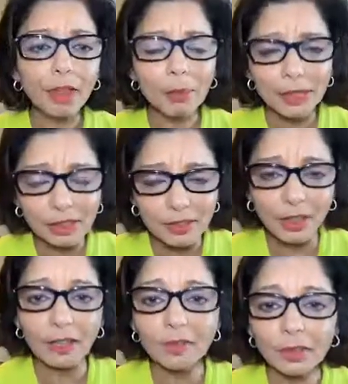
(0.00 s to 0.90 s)
Because
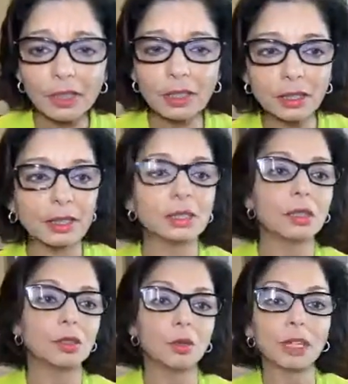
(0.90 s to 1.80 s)
thankfulness is
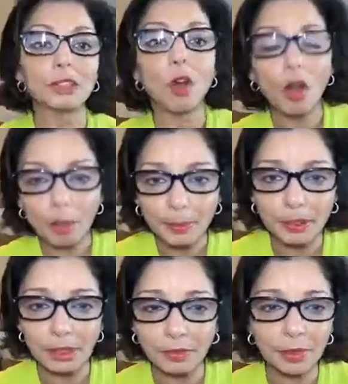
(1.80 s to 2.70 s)
the direct
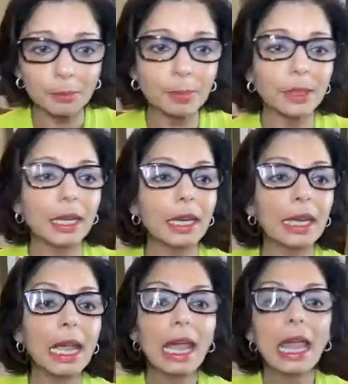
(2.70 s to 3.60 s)
opposite of
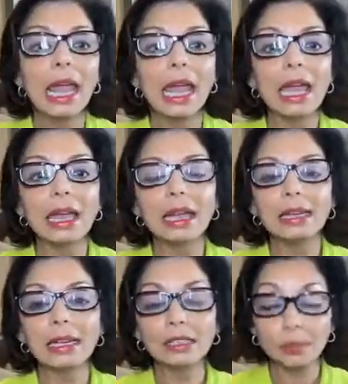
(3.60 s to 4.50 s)
complaining,
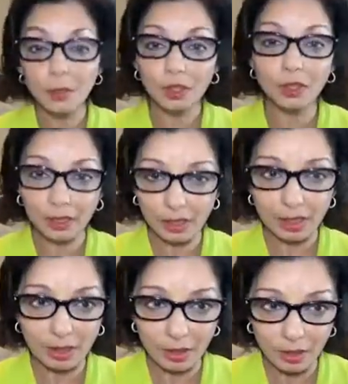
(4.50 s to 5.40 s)
and it's much
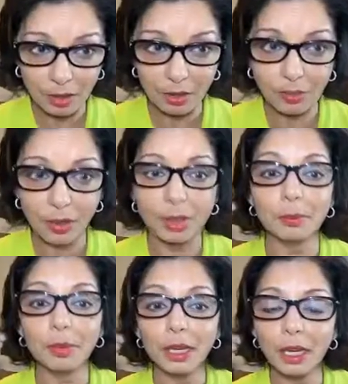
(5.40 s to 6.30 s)
easier to avoid
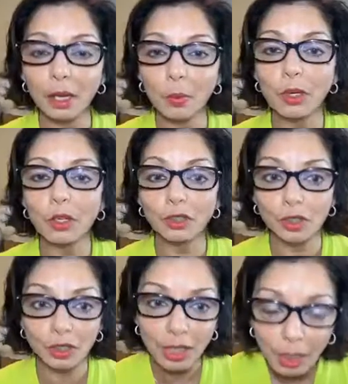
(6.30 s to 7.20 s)
complaining when you're
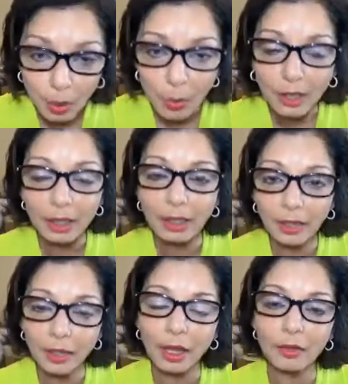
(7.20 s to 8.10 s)
genuinely
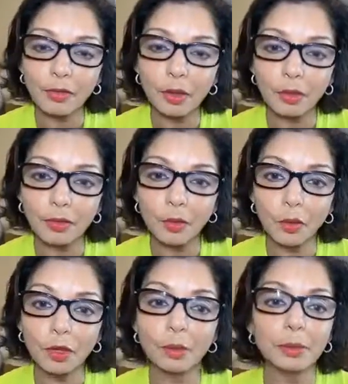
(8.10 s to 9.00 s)
thankful
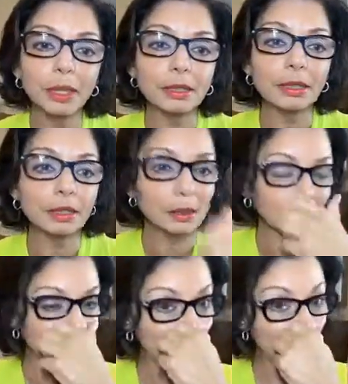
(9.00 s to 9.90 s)
for your blessings.
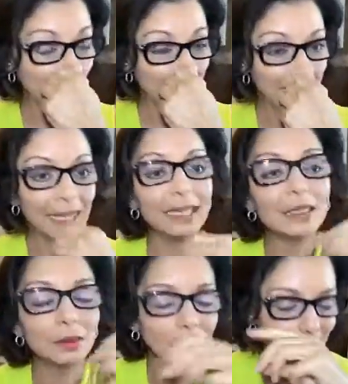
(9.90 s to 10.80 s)
So I
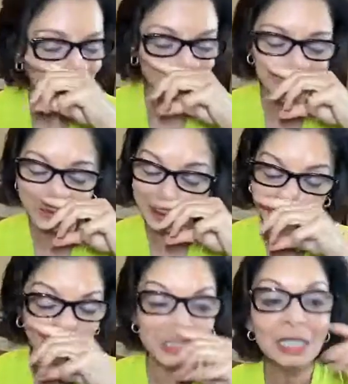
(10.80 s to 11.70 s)
got an itchy
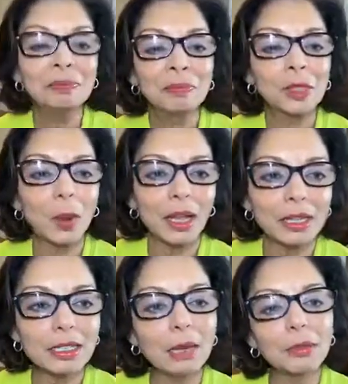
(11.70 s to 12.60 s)
nose. So
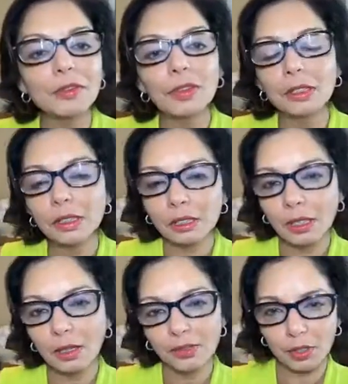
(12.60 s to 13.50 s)
anytime you feel
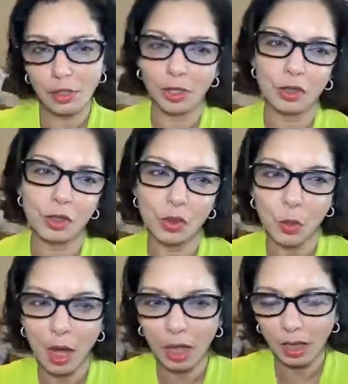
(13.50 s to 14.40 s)
yourself starting to
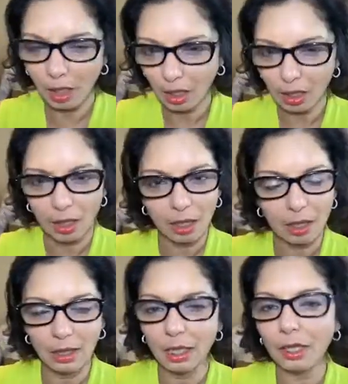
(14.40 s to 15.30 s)
dwell on
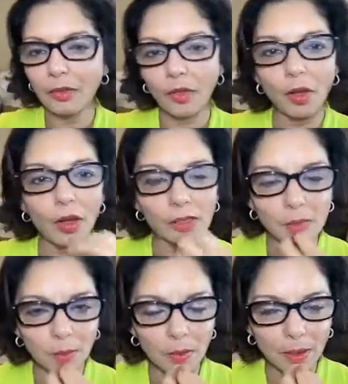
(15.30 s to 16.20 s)
negative thoughts
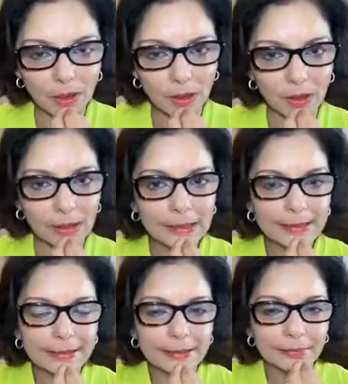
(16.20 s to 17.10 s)
or wanting to
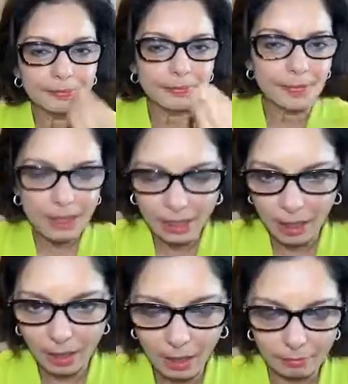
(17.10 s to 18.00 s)

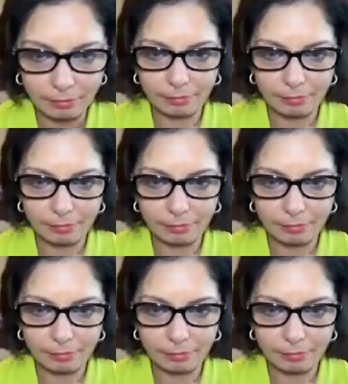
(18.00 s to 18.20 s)
say that,